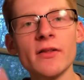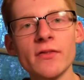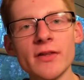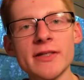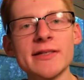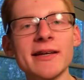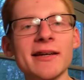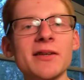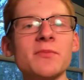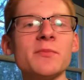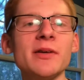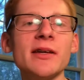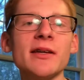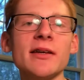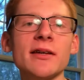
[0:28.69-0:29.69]
The second
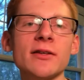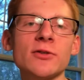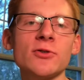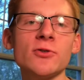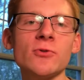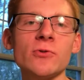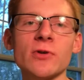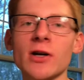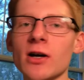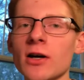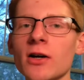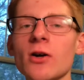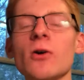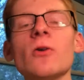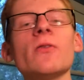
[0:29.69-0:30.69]
being to
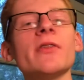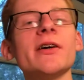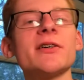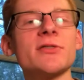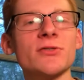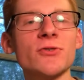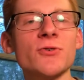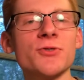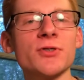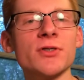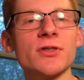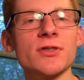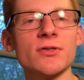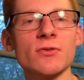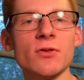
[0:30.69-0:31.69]
cut all the
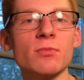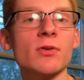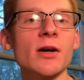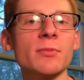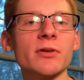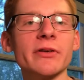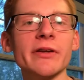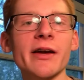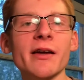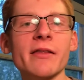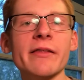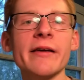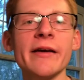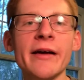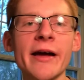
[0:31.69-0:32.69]
extrusions to the proper length.